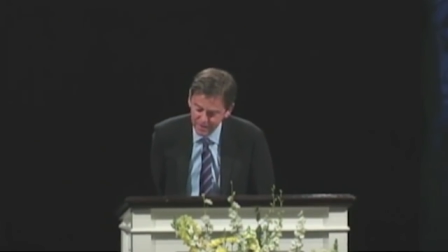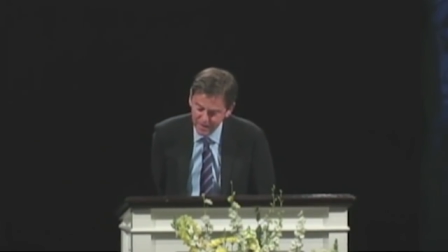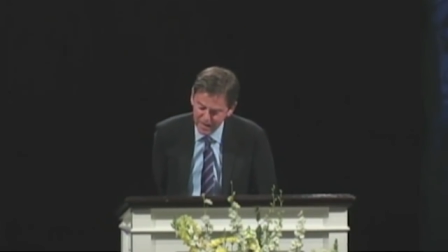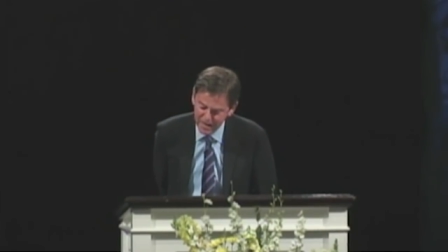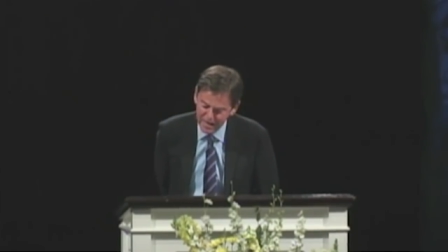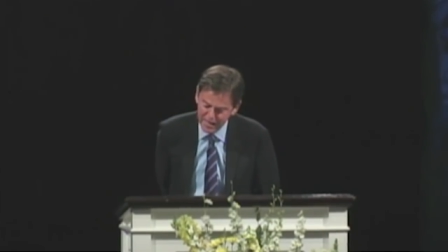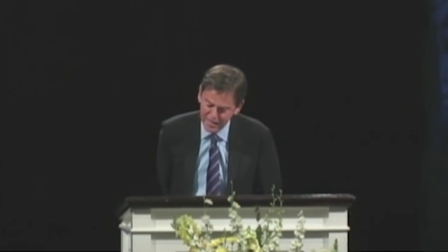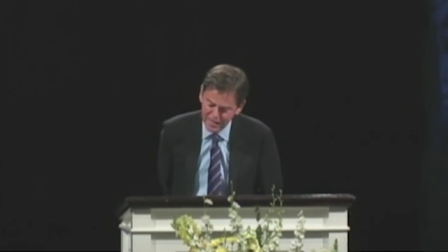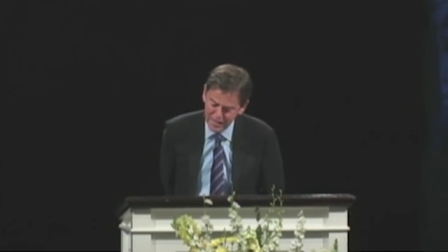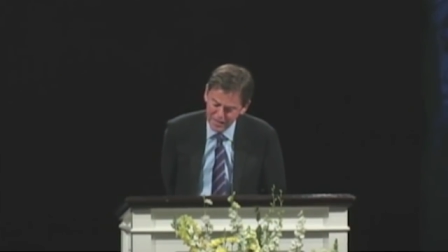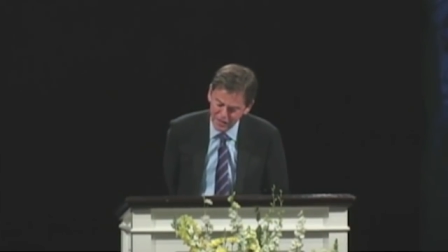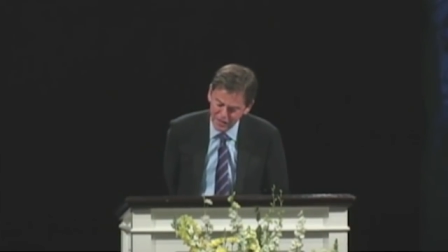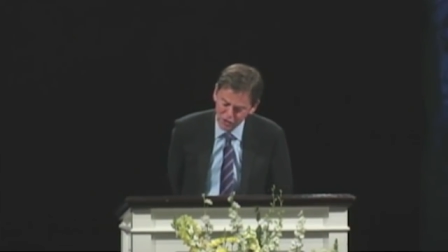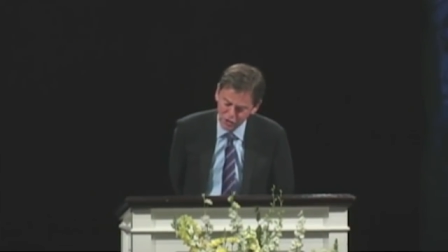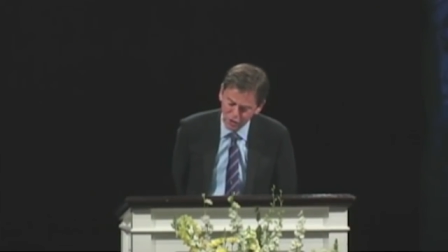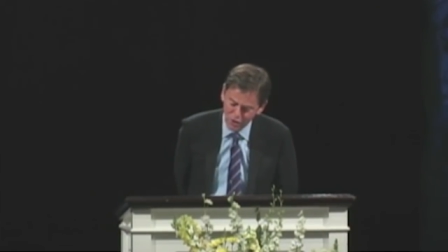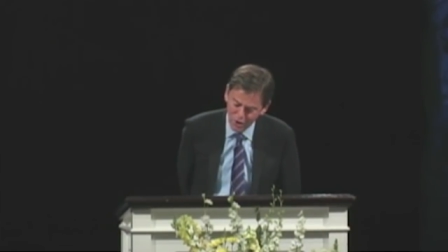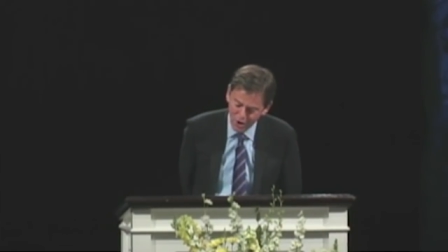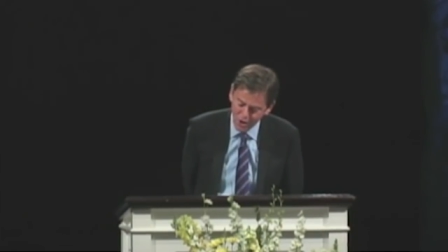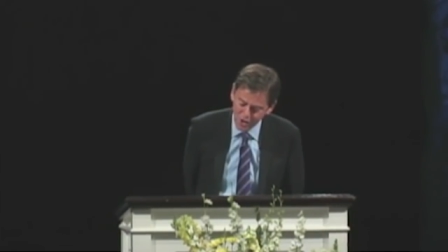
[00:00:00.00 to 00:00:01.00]
And this
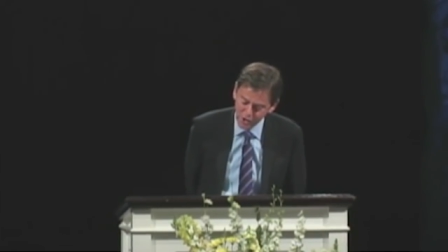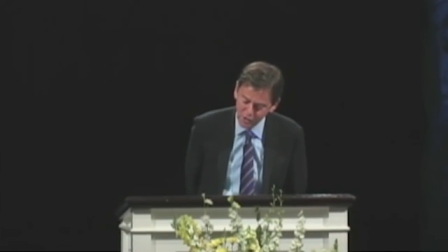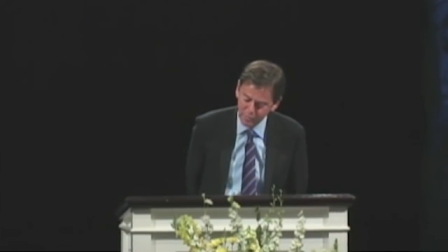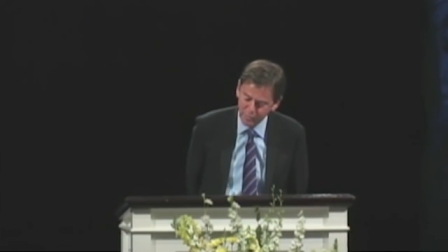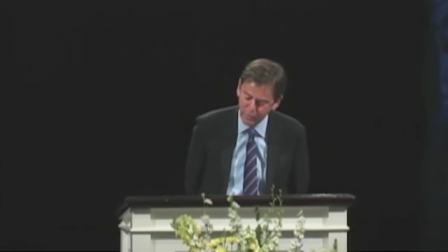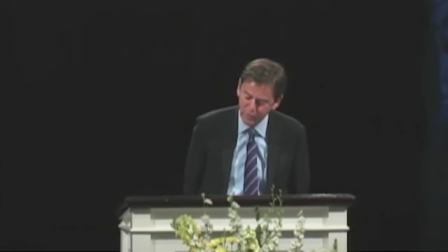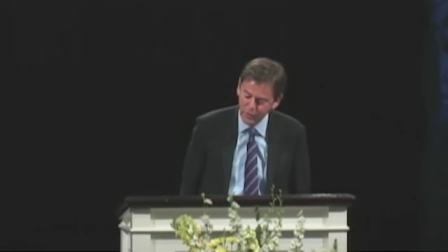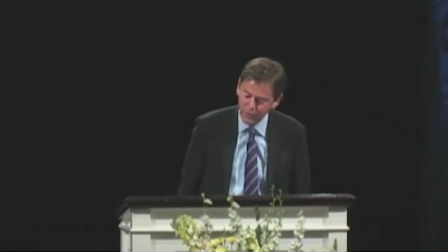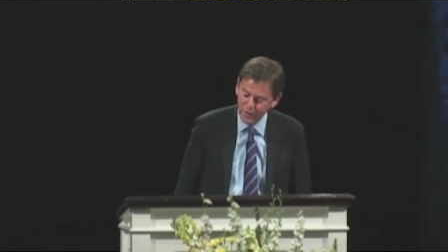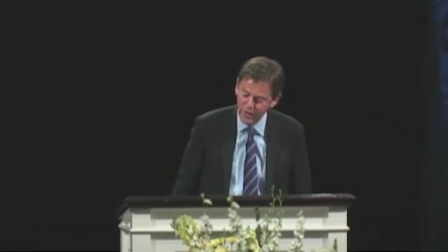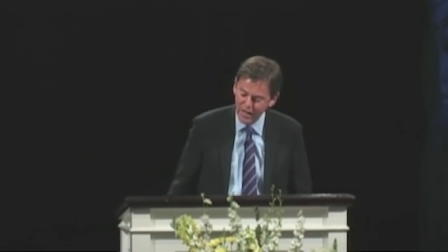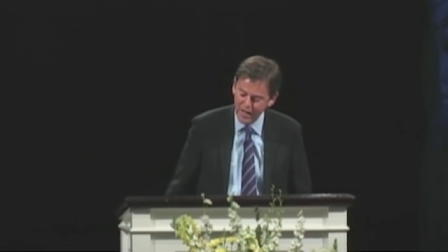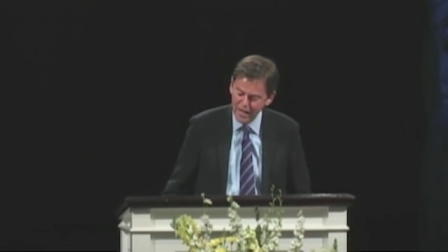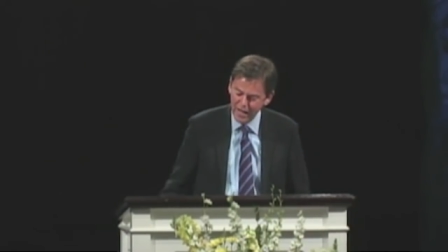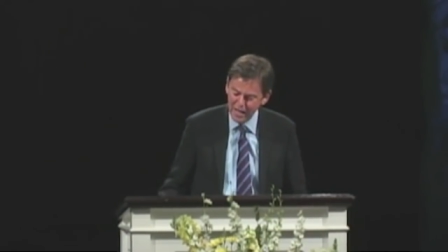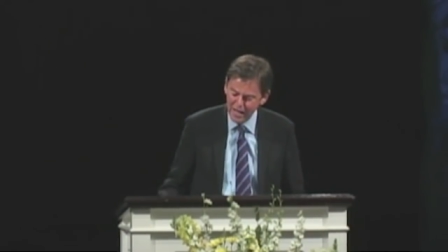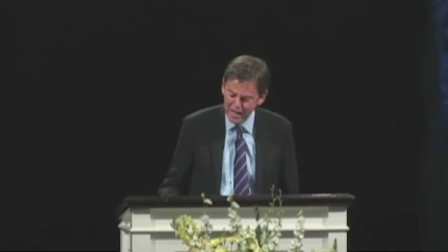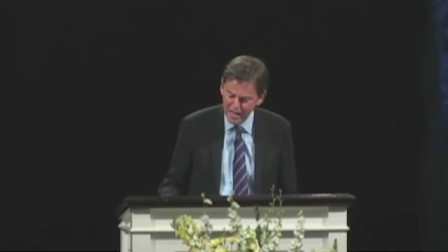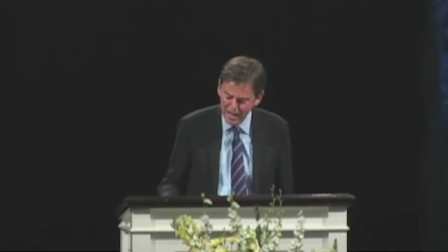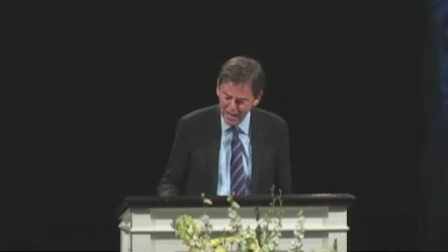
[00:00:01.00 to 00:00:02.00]
gospel
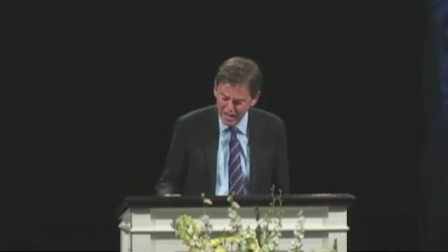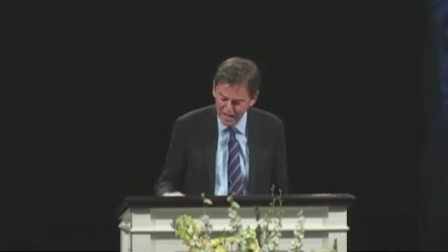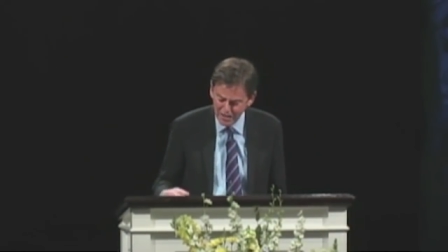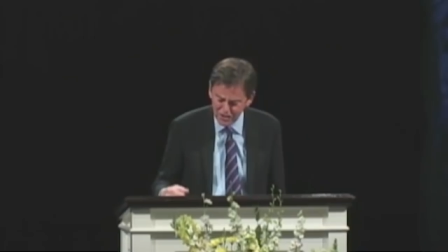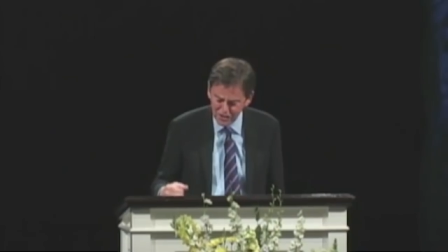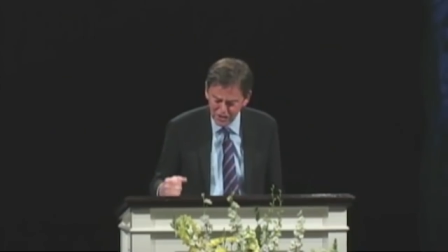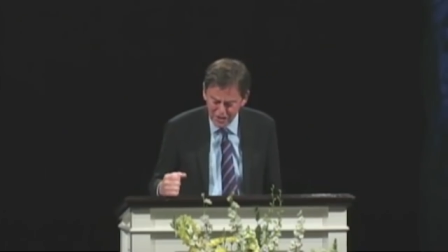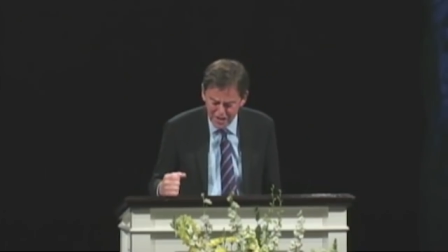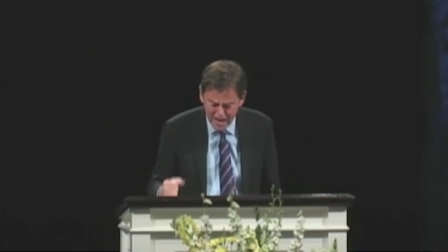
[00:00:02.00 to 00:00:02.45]
is